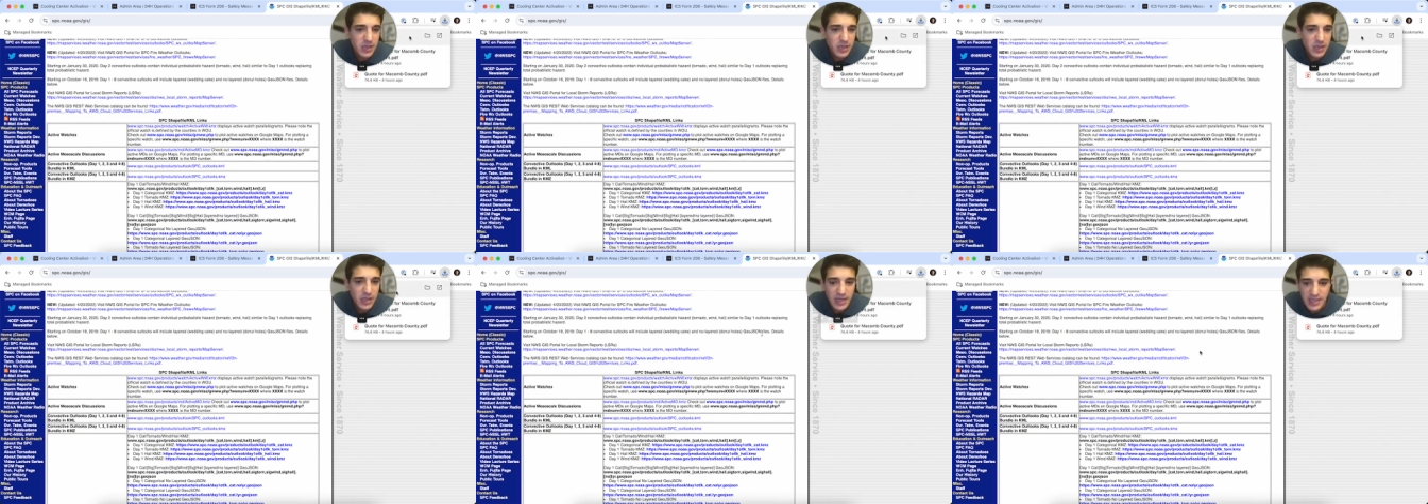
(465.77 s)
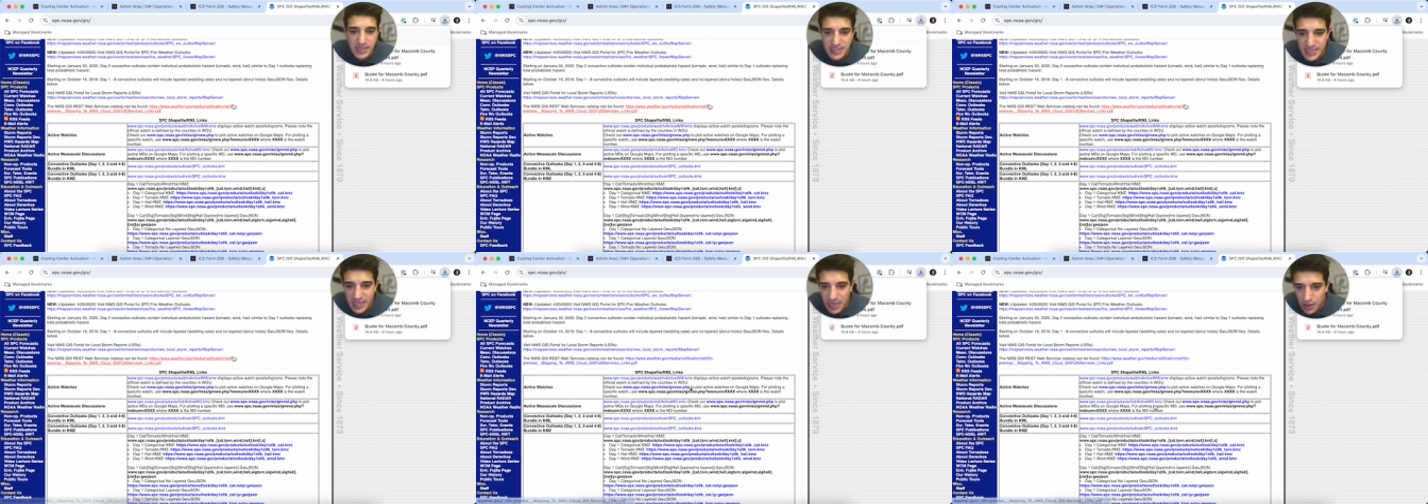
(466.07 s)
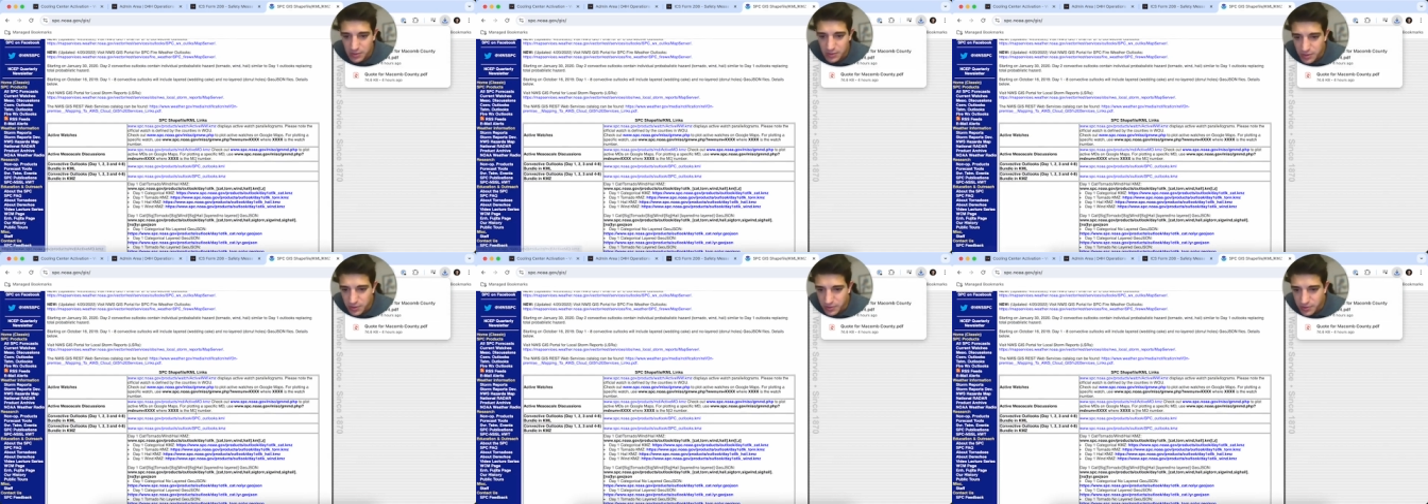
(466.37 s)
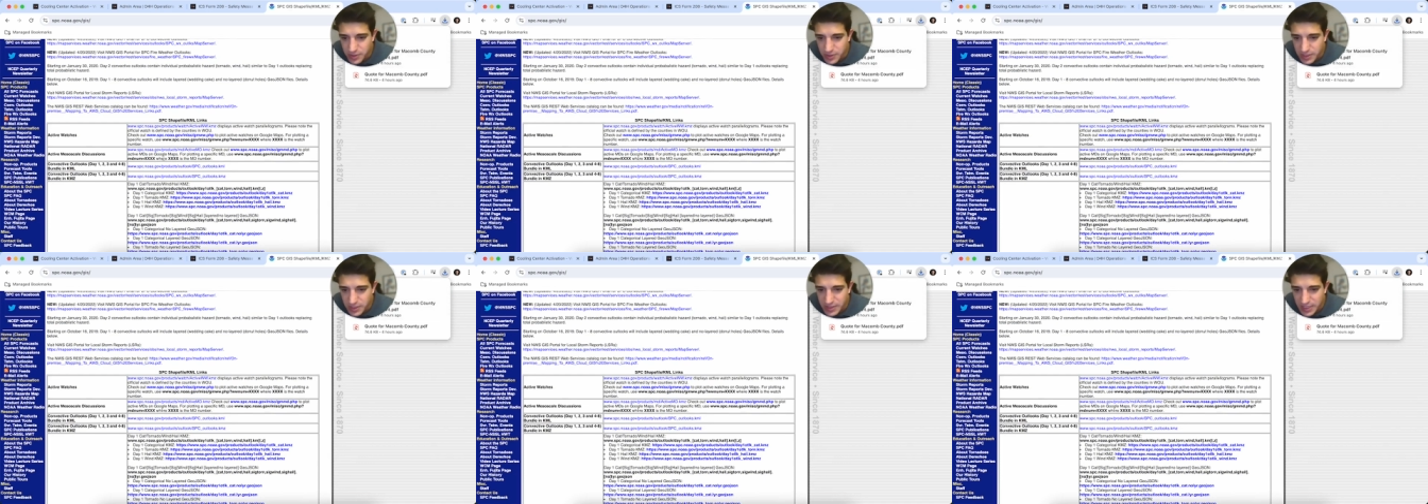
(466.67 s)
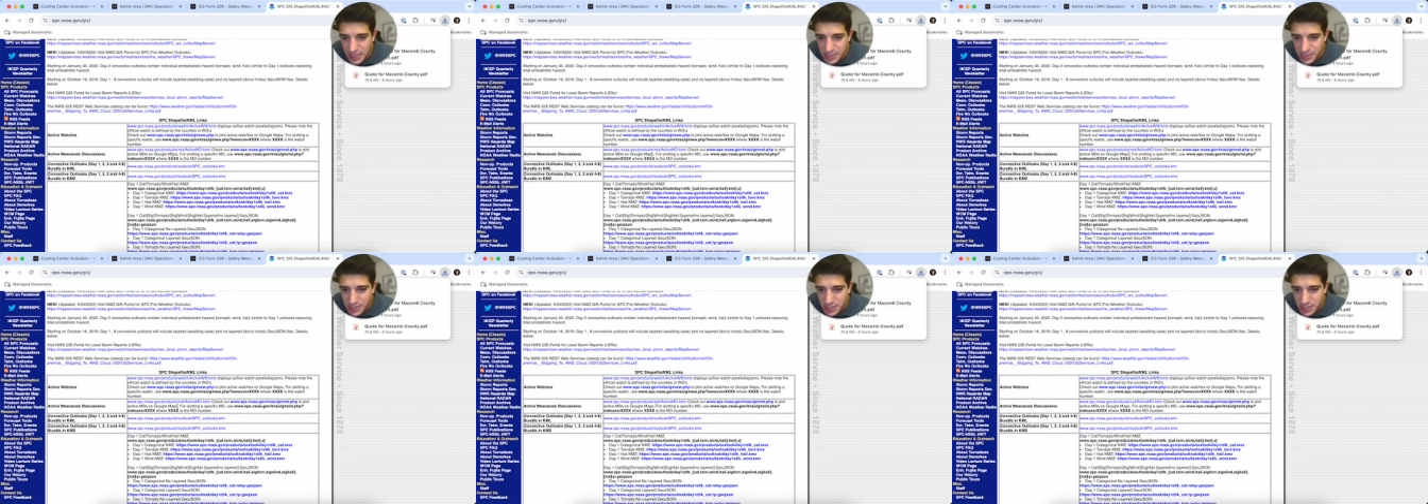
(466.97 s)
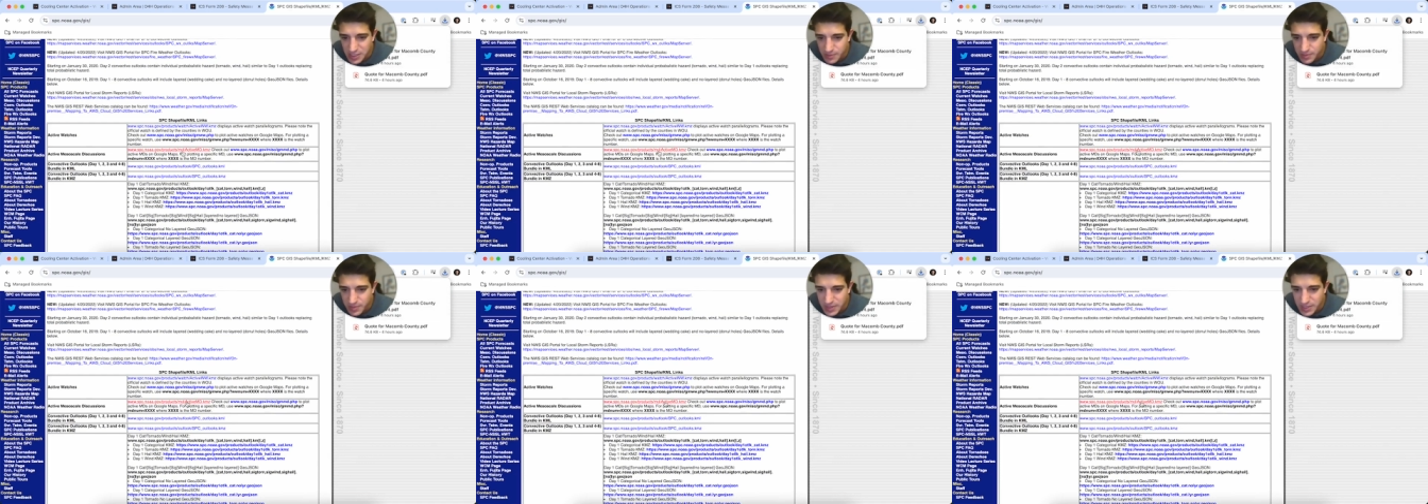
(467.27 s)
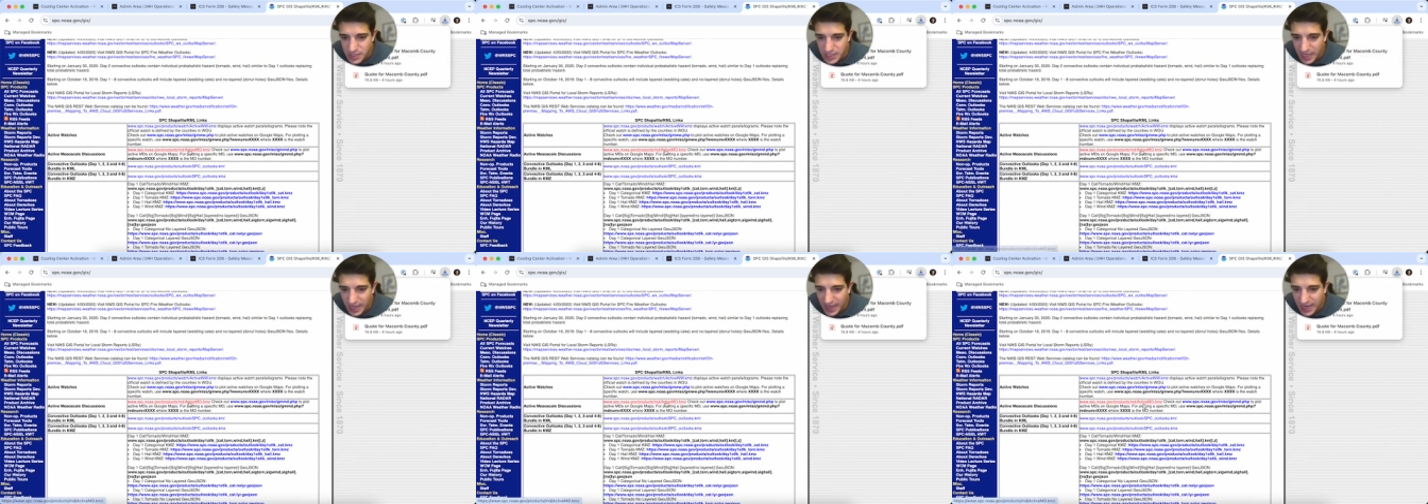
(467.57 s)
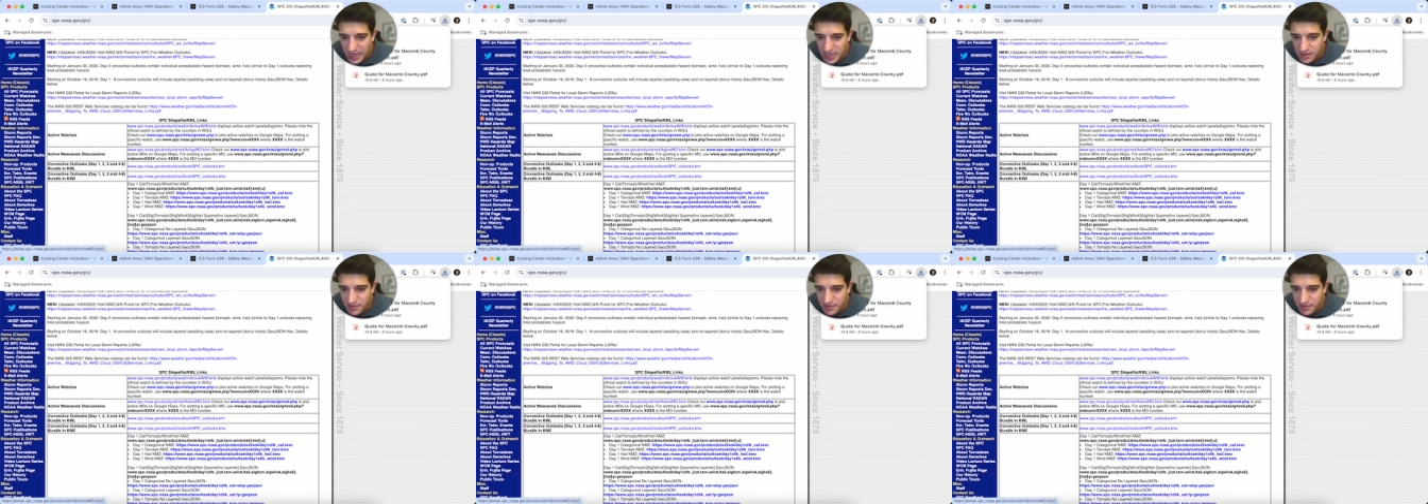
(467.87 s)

It downloaded. That's going to be an active